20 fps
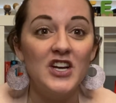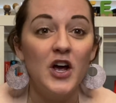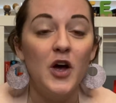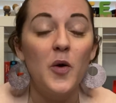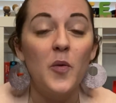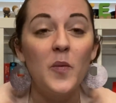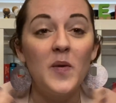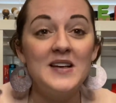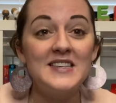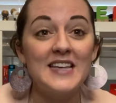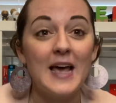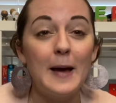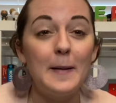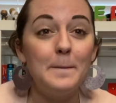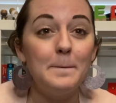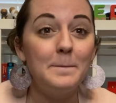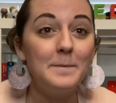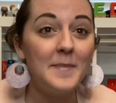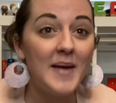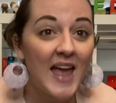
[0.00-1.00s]
was
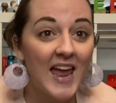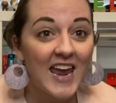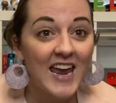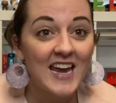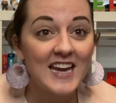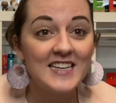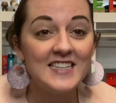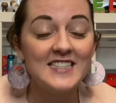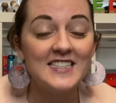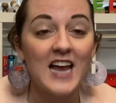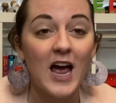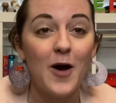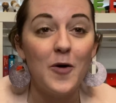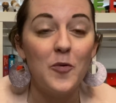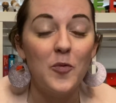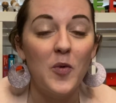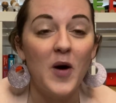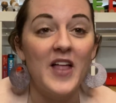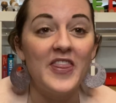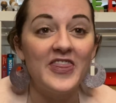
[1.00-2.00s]
amazed at
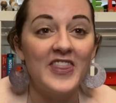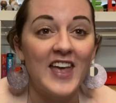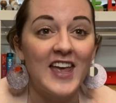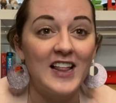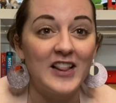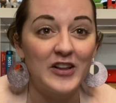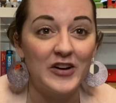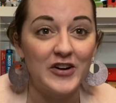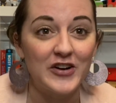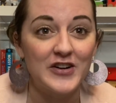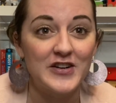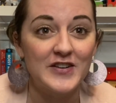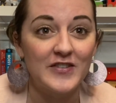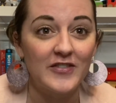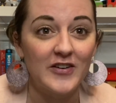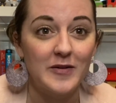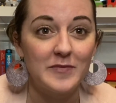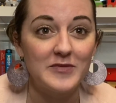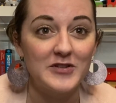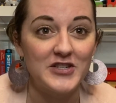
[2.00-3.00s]
what they learned
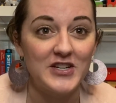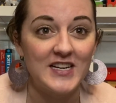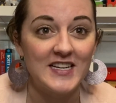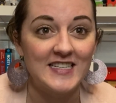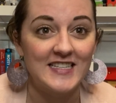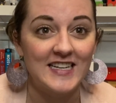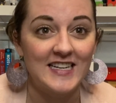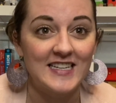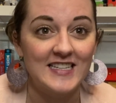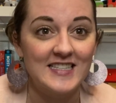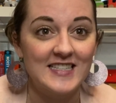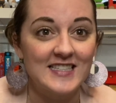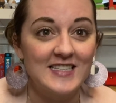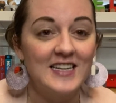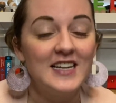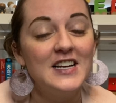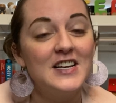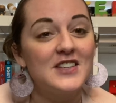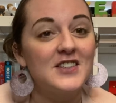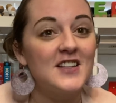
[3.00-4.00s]
from Jesus.
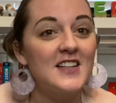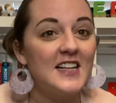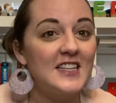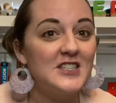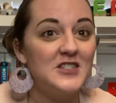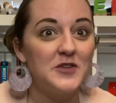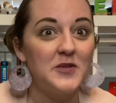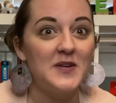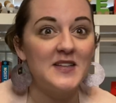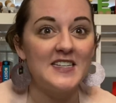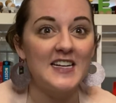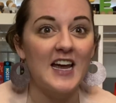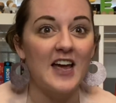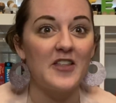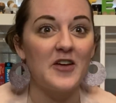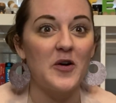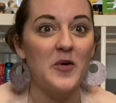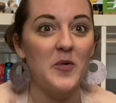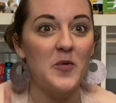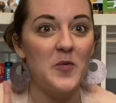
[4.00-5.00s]
So let's do it
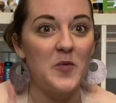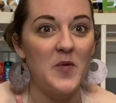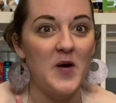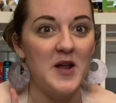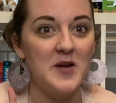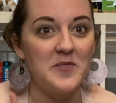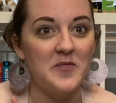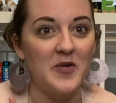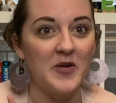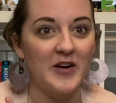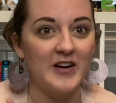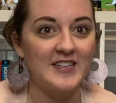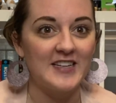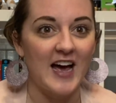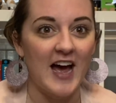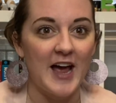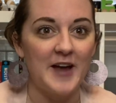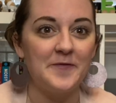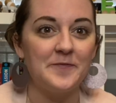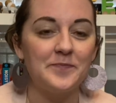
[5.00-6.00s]
together one more
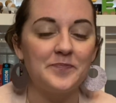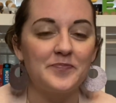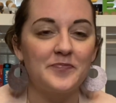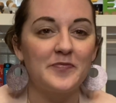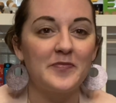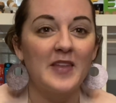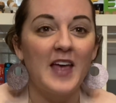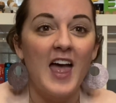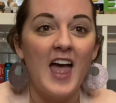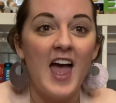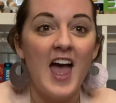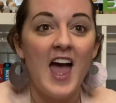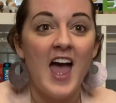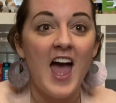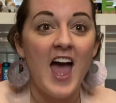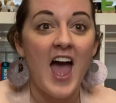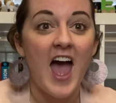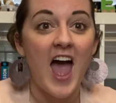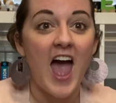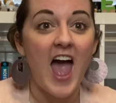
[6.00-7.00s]
time.
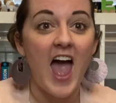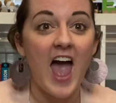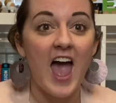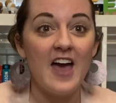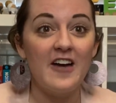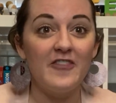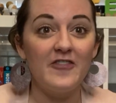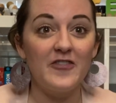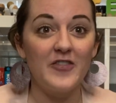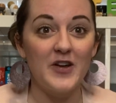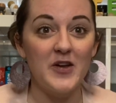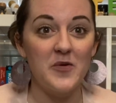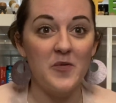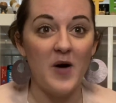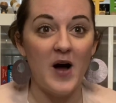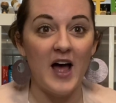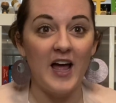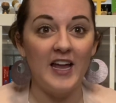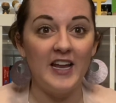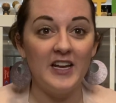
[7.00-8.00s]

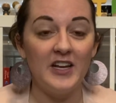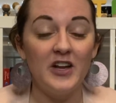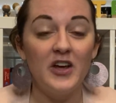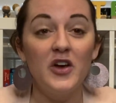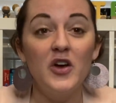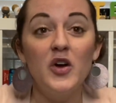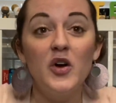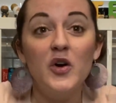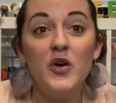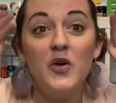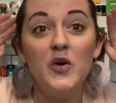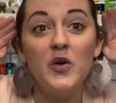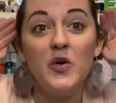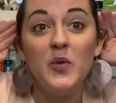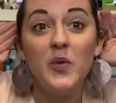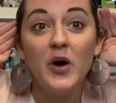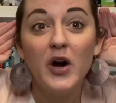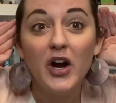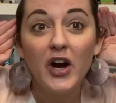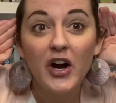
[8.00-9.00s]
Everyone who
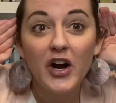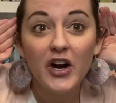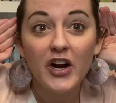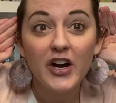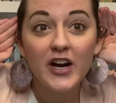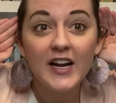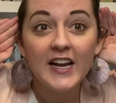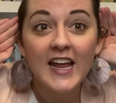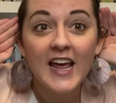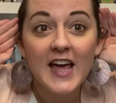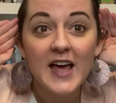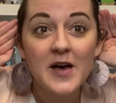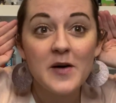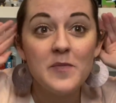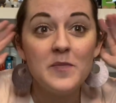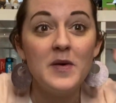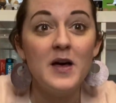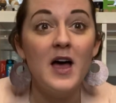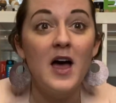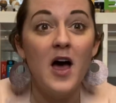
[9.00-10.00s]
heard him
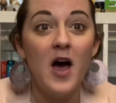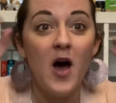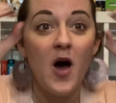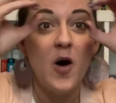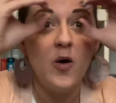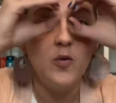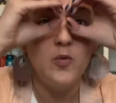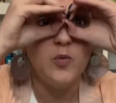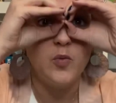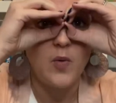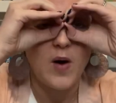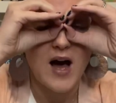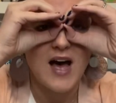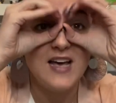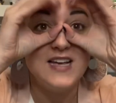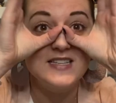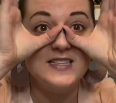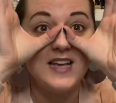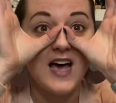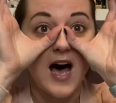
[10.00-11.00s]

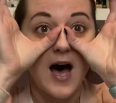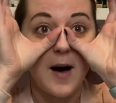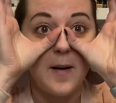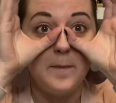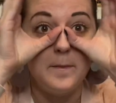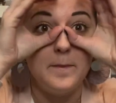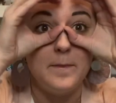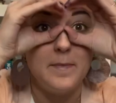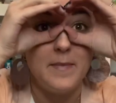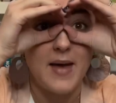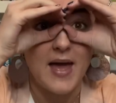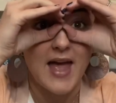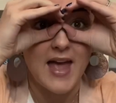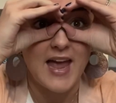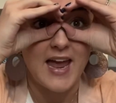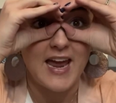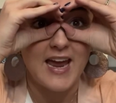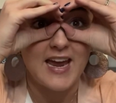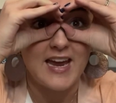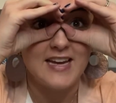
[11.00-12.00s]
was
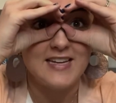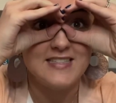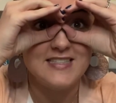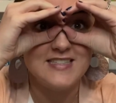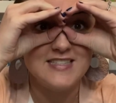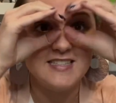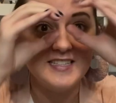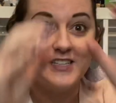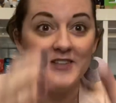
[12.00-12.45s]
amazed.